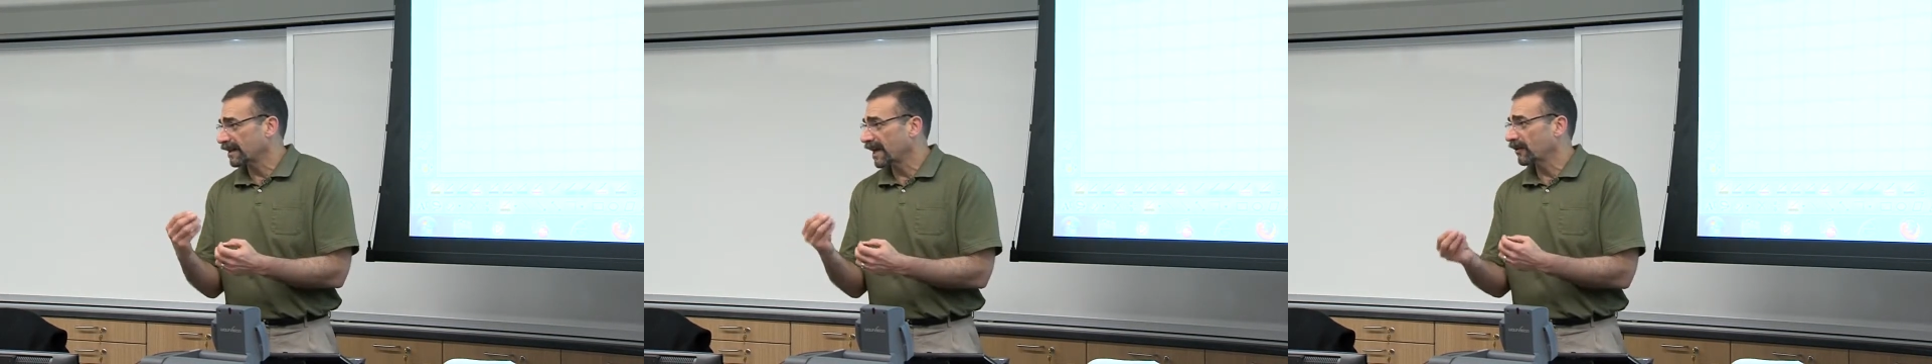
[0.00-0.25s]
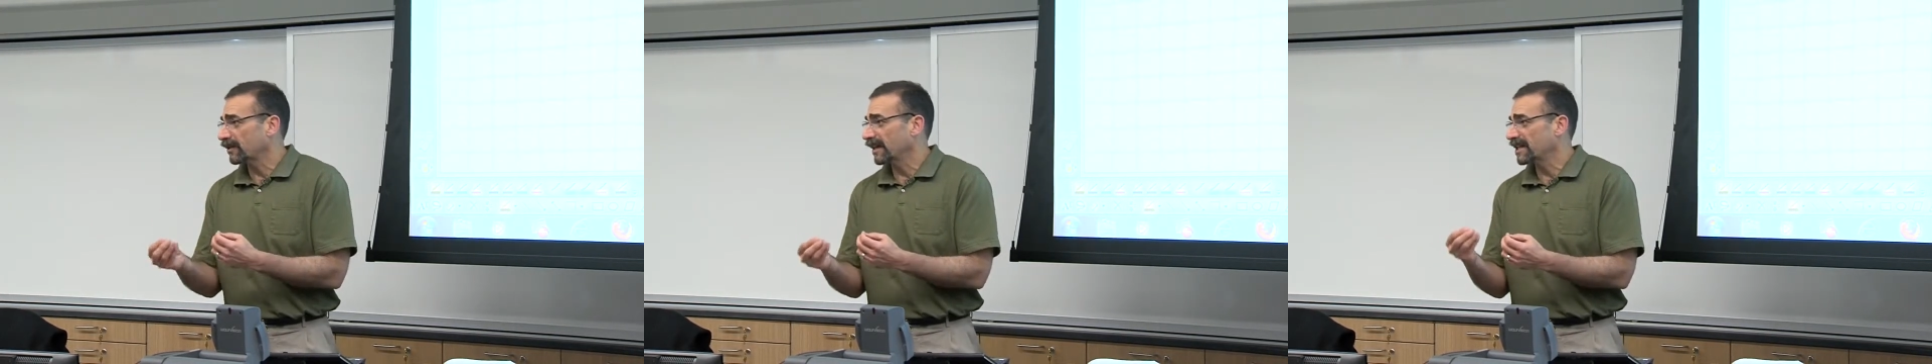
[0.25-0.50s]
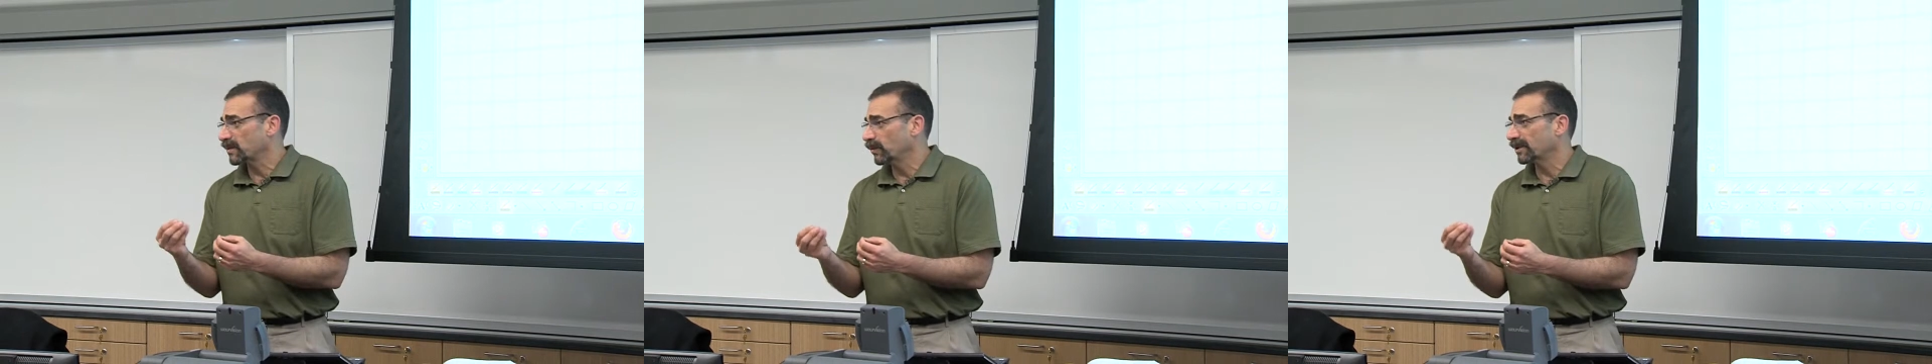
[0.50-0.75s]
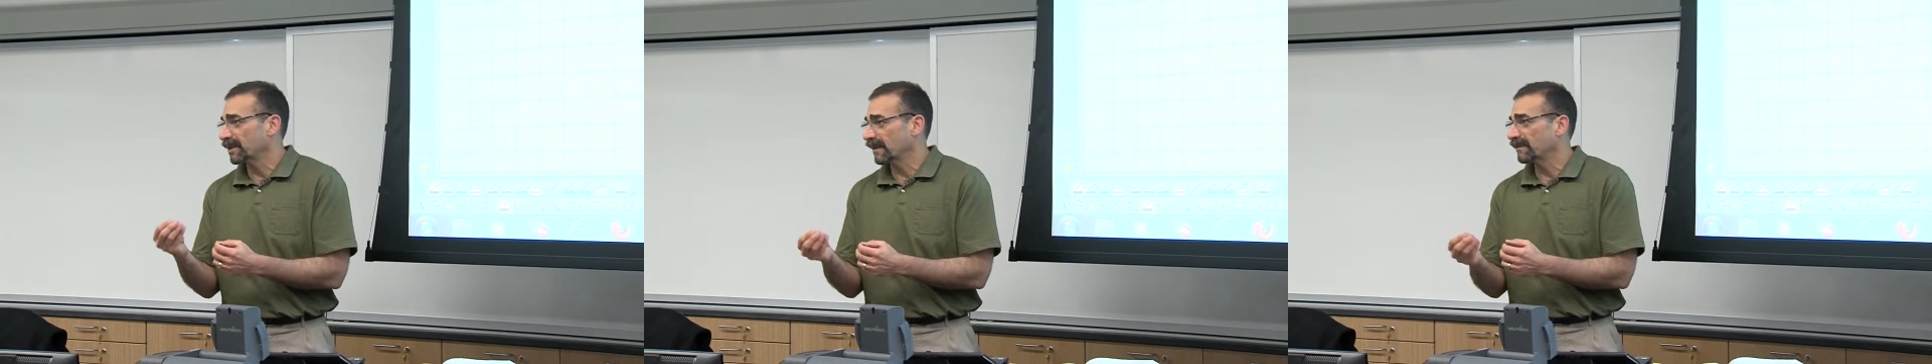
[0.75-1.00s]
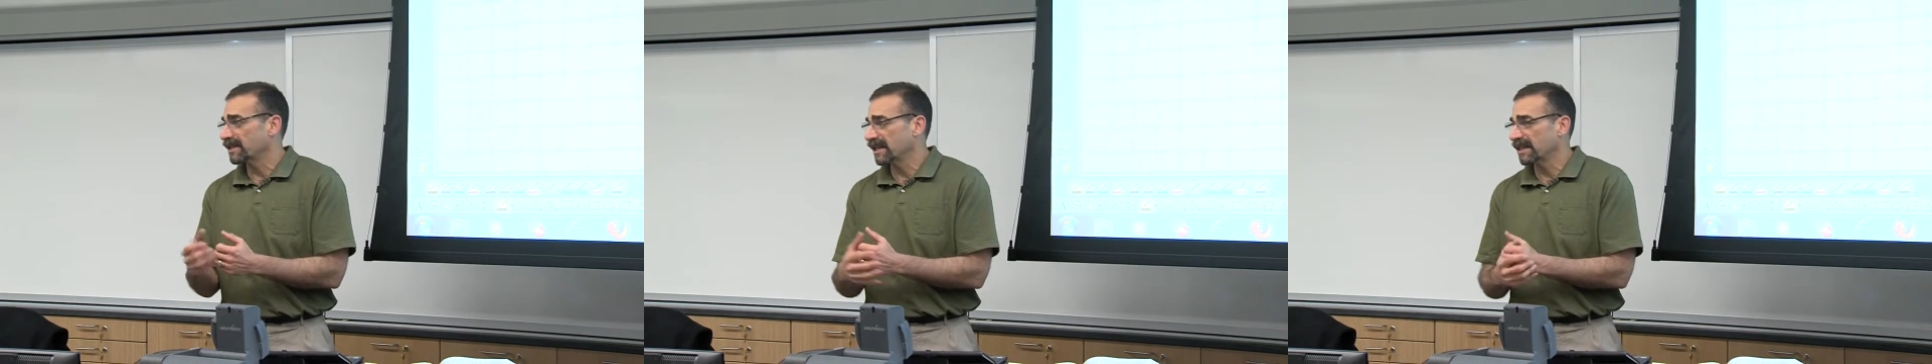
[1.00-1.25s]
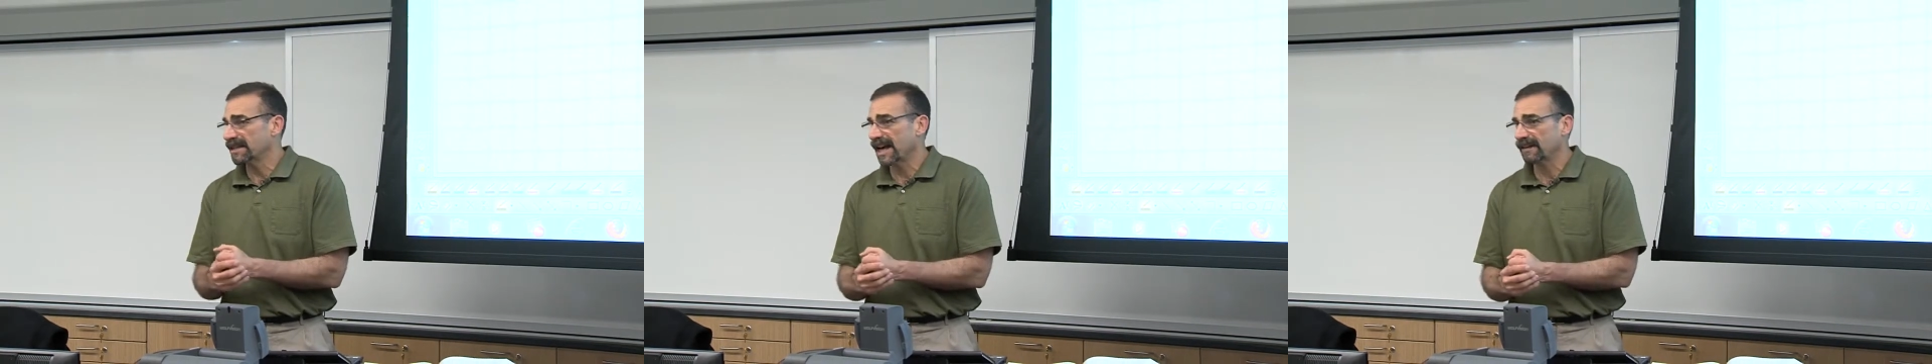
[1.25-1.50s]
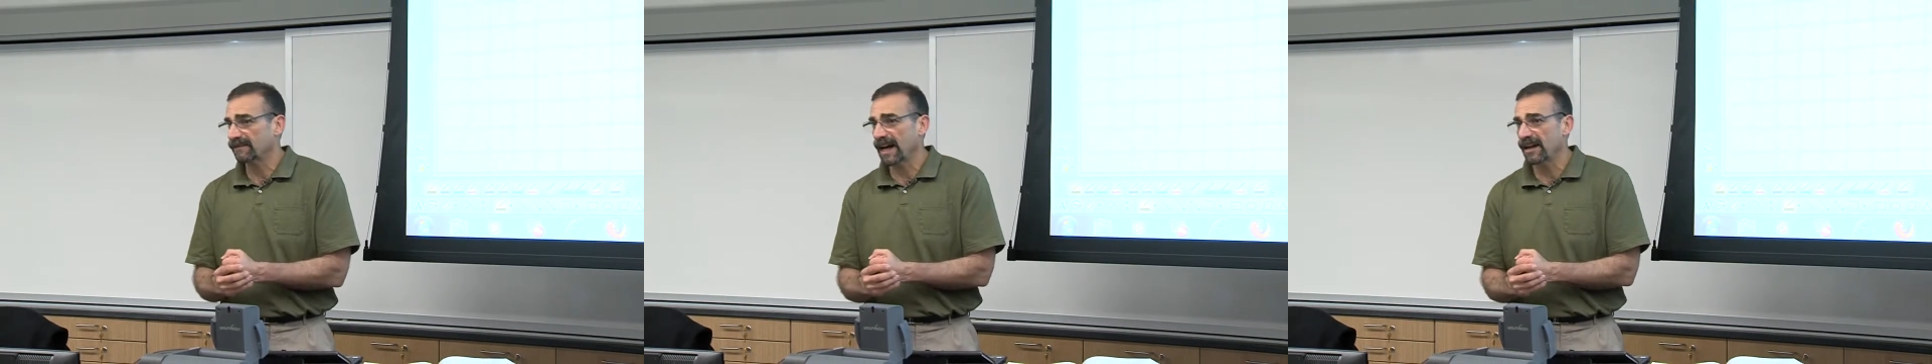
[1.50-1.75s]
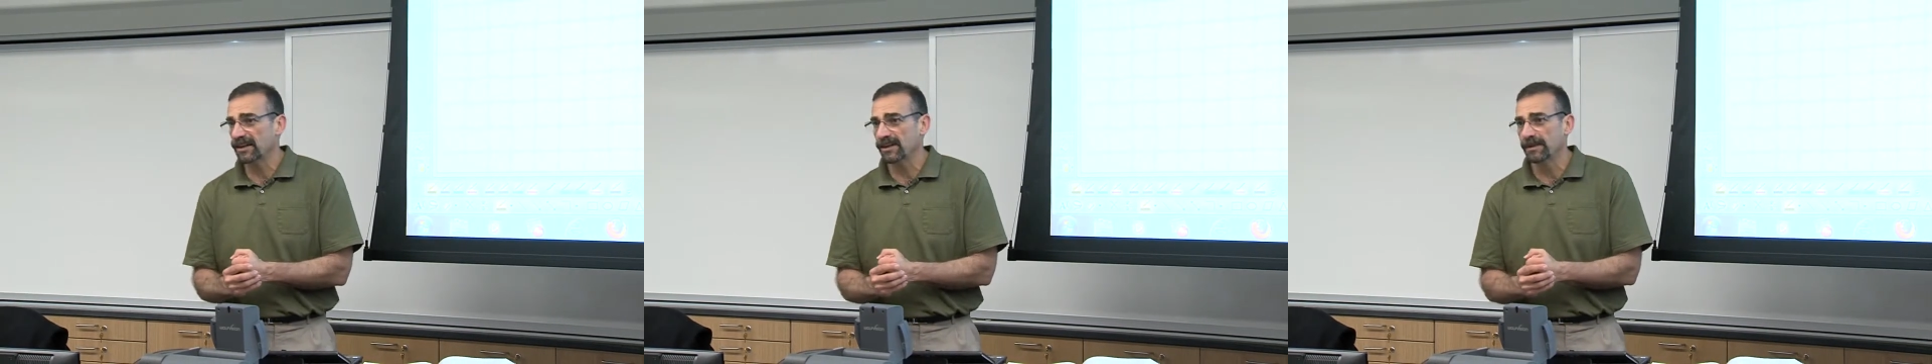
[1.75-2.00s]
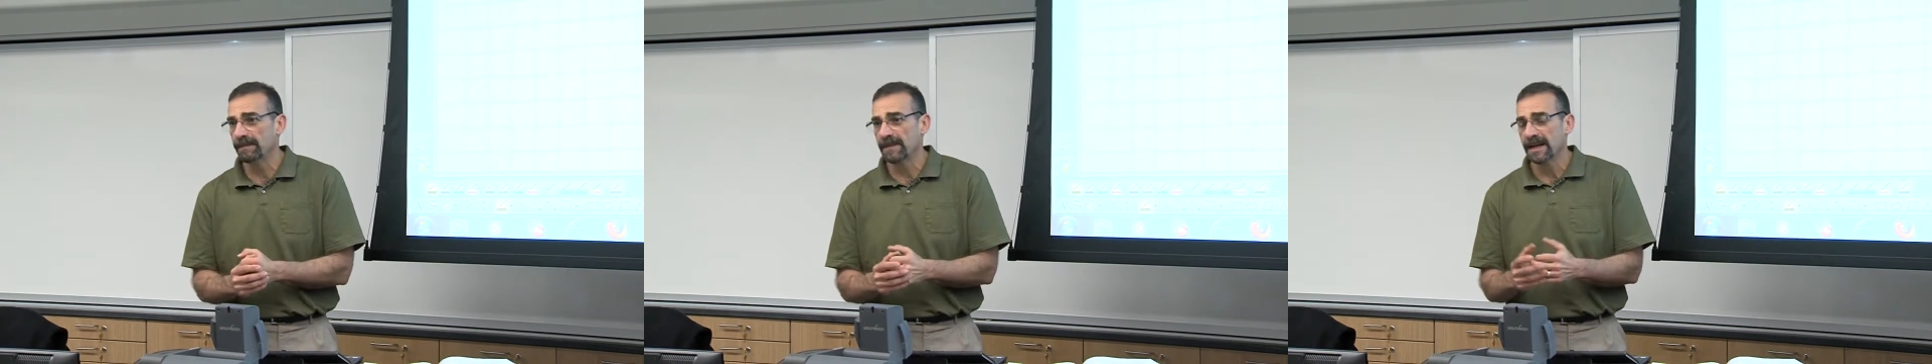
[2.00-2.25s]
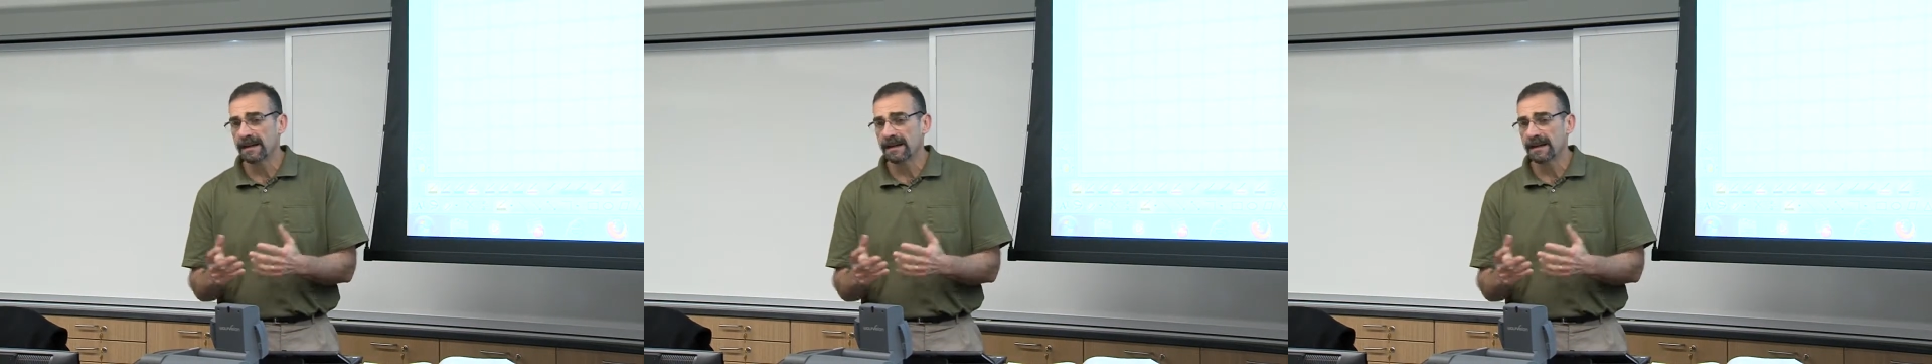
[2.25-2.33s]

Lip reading: The calculation wouldn't give us the exact value,